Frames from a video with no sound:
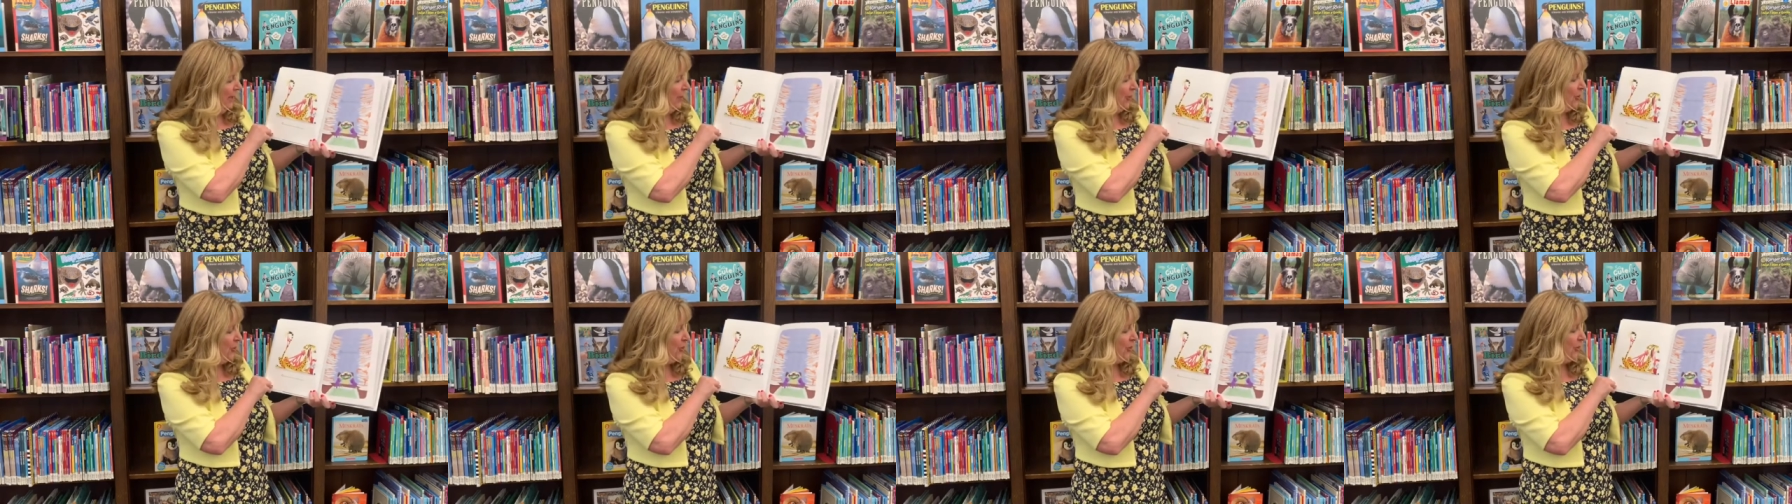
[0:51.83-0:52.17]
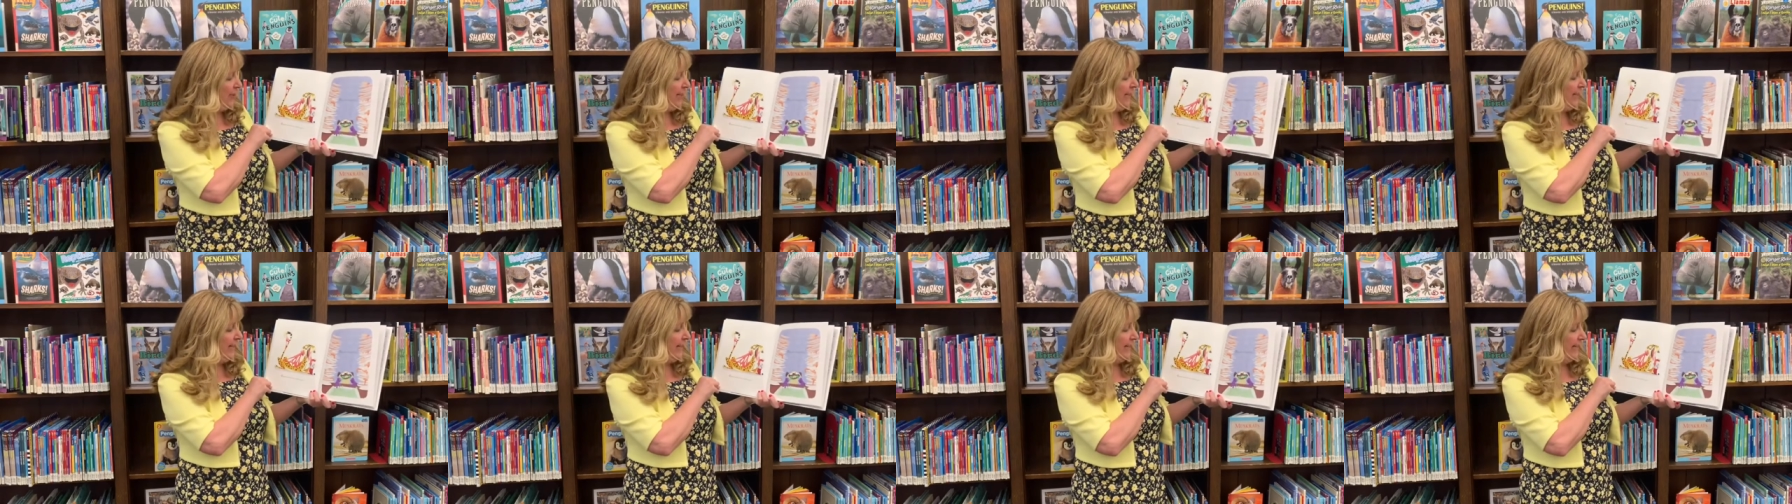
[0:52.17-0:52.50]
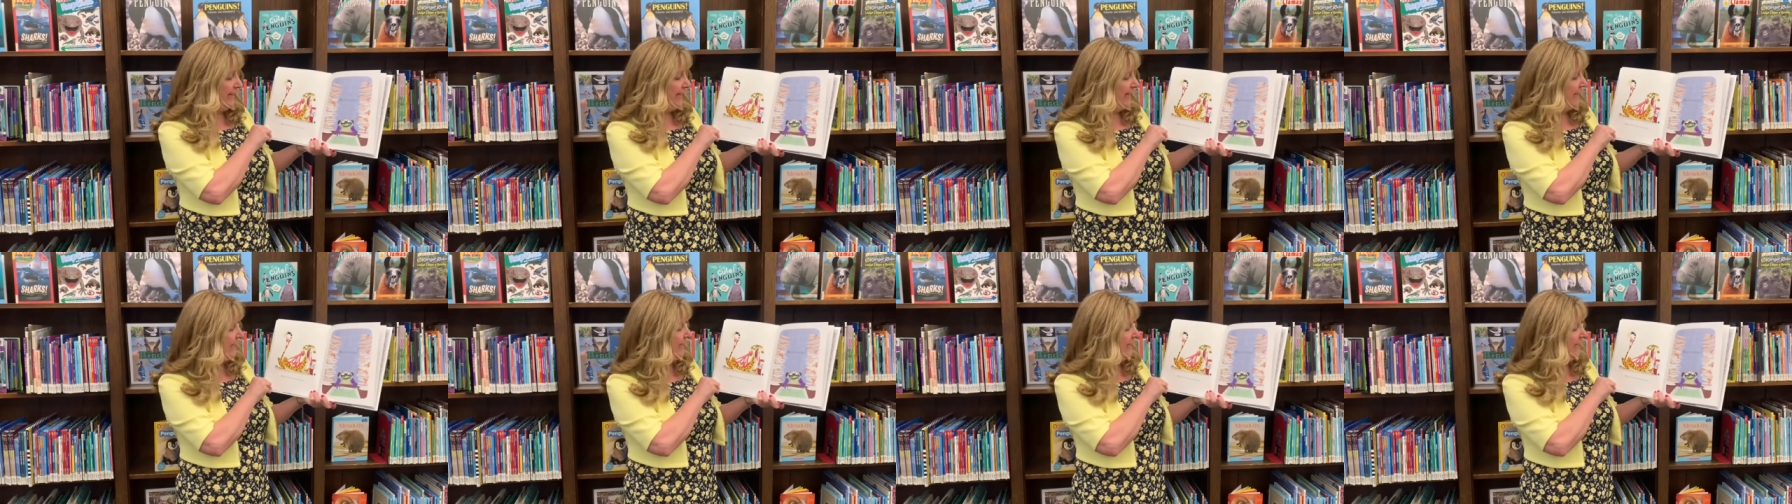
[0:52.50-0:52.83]

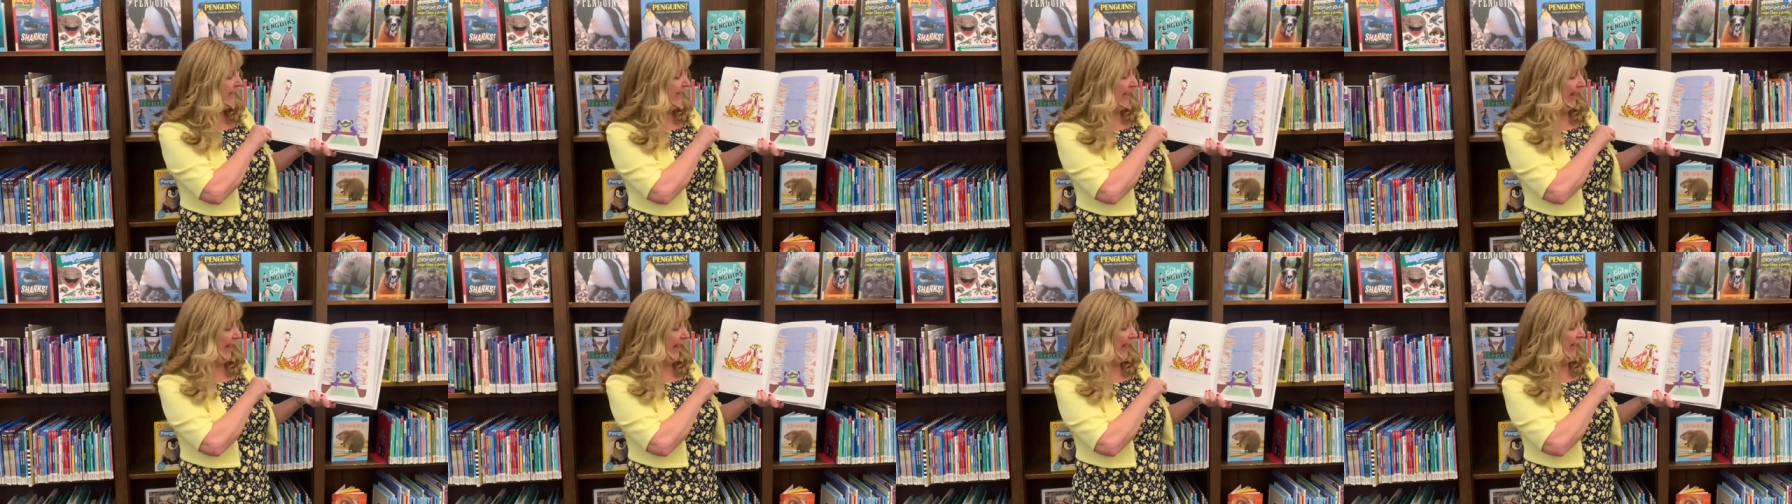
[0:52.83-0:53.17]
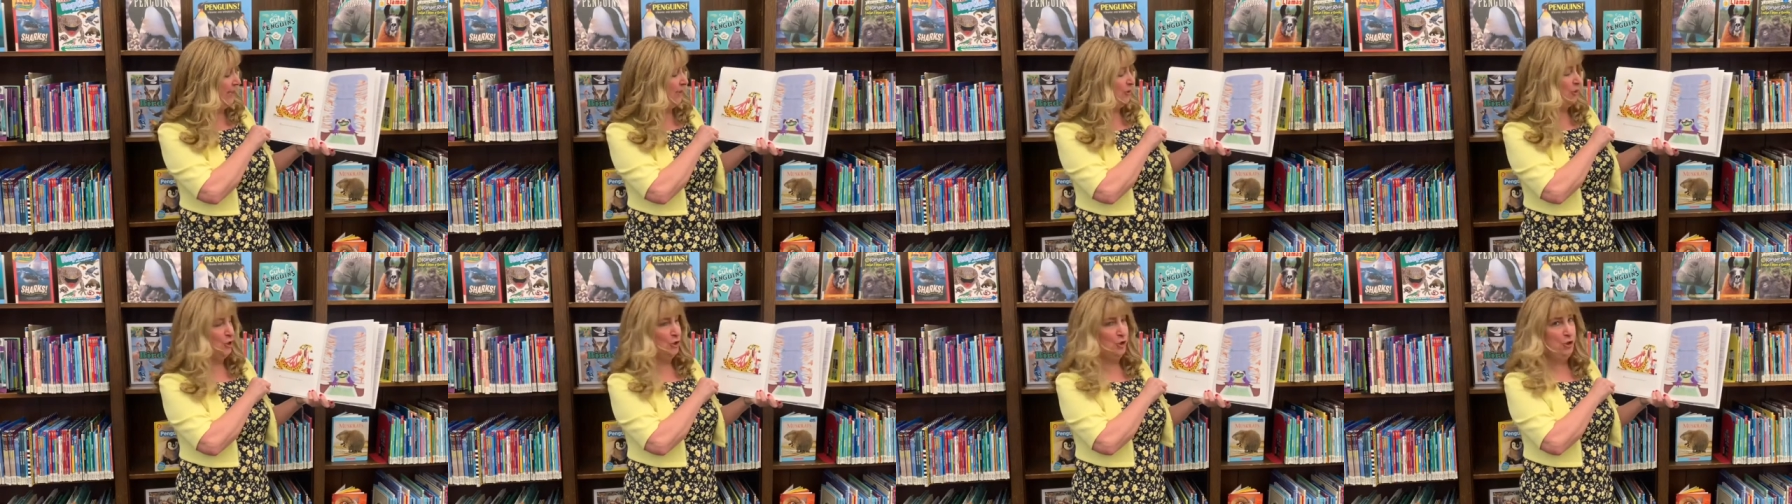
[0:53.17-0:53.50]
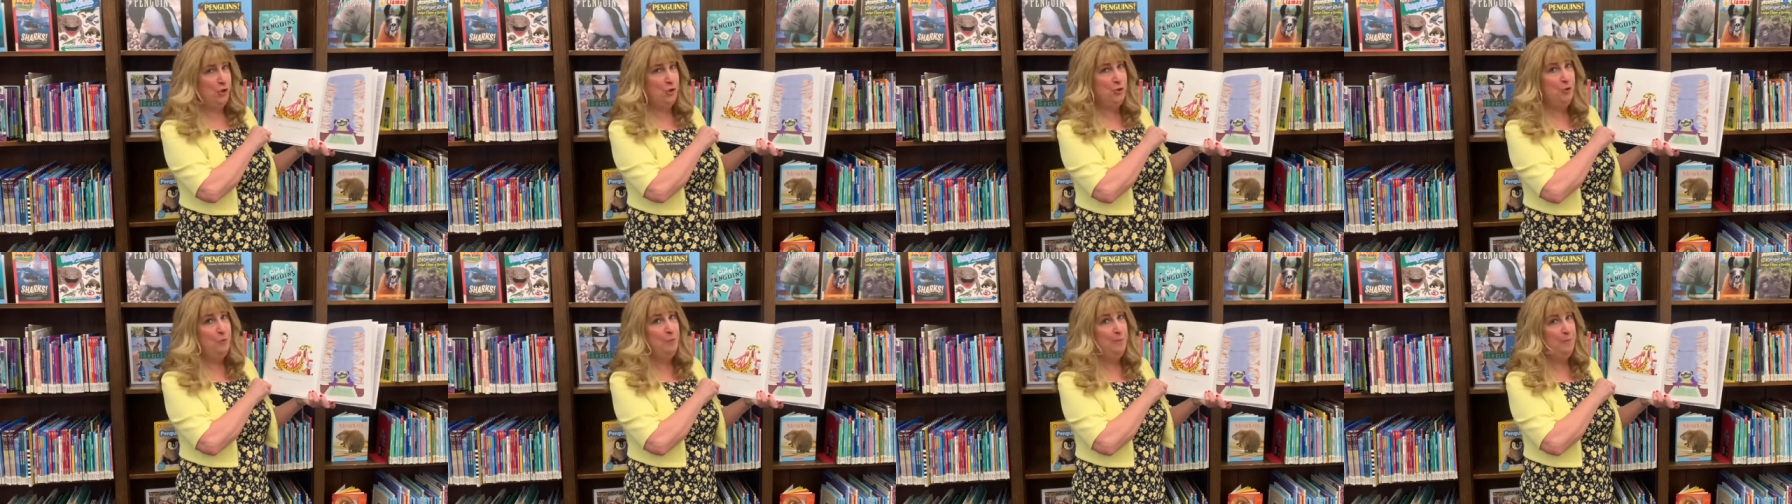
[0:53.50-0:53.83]
Cheetahs can't
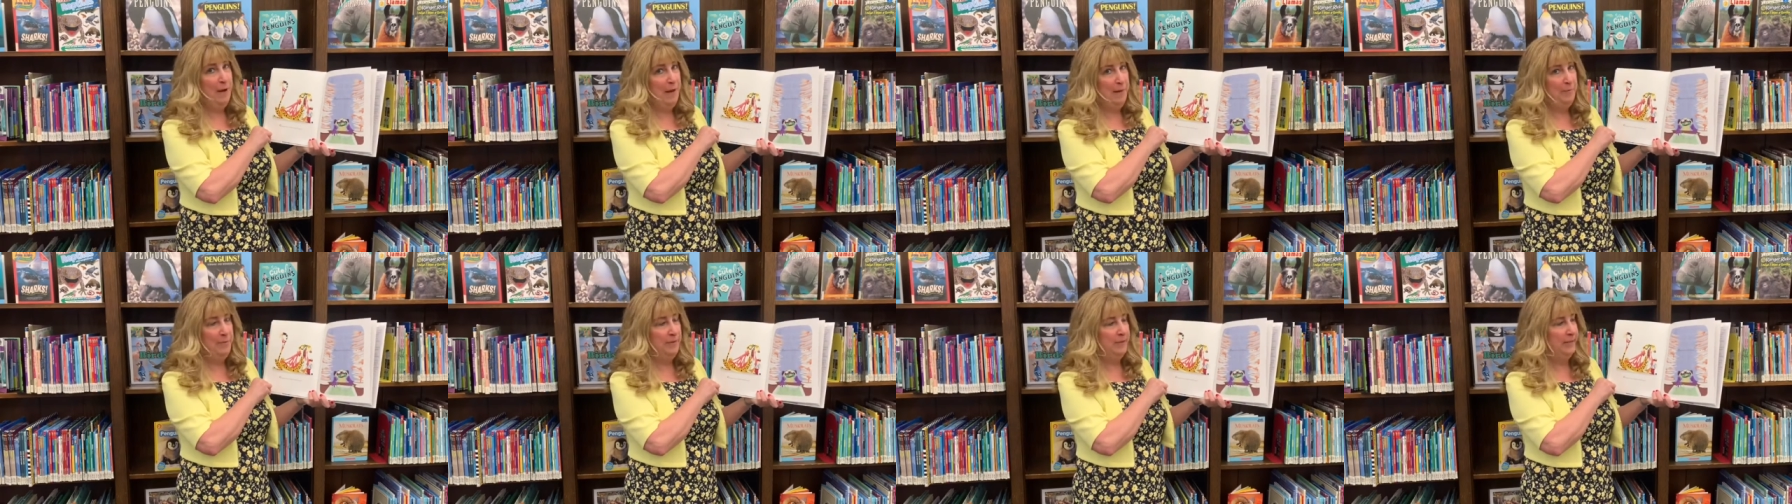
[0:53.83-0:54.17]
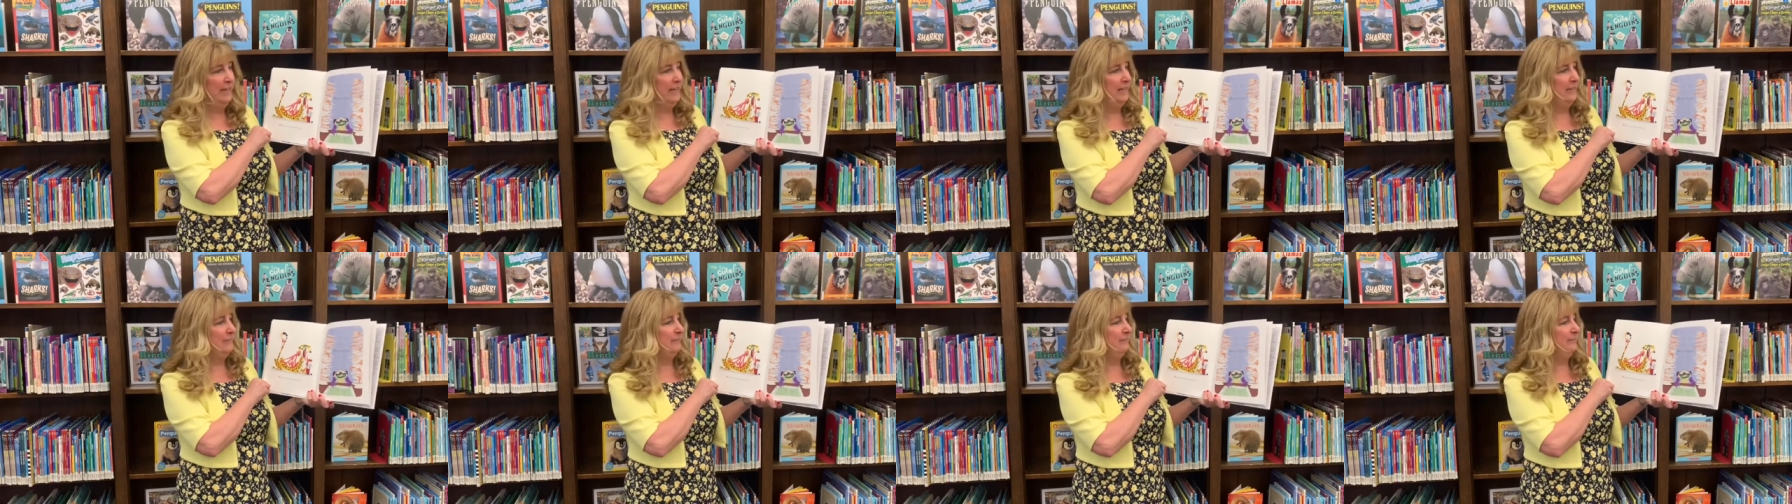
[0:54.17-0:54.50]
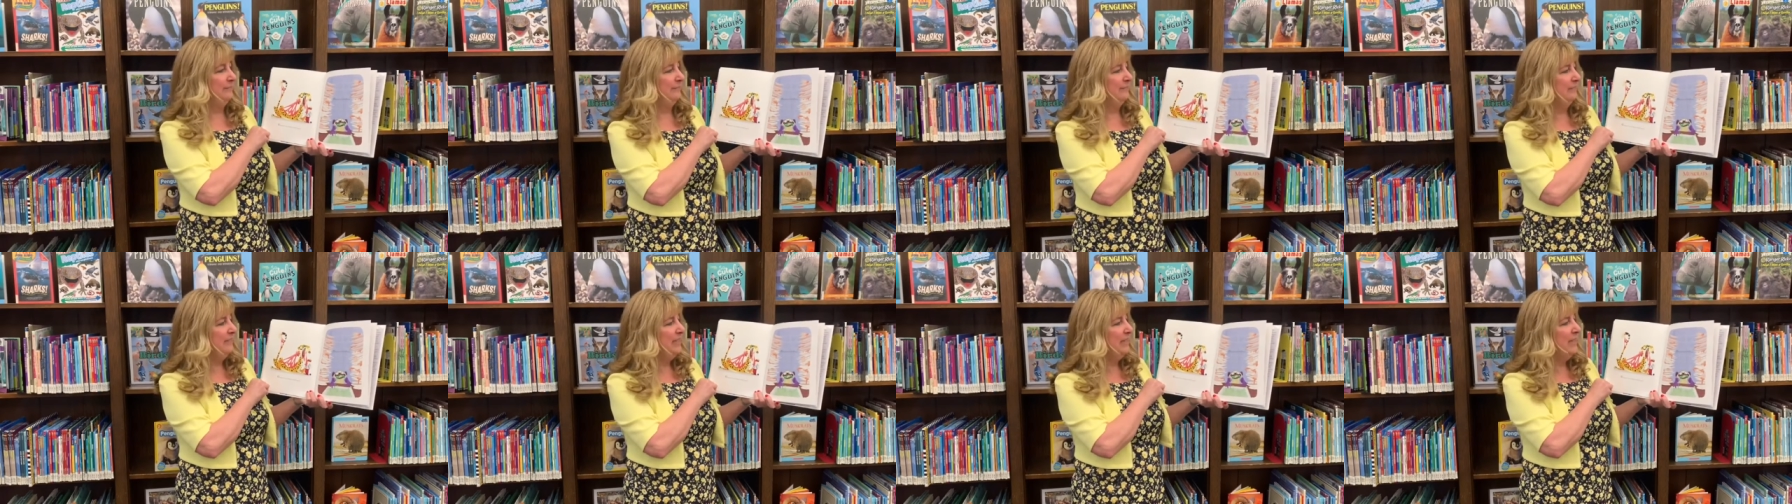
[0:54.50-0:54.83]
chew bubblegum.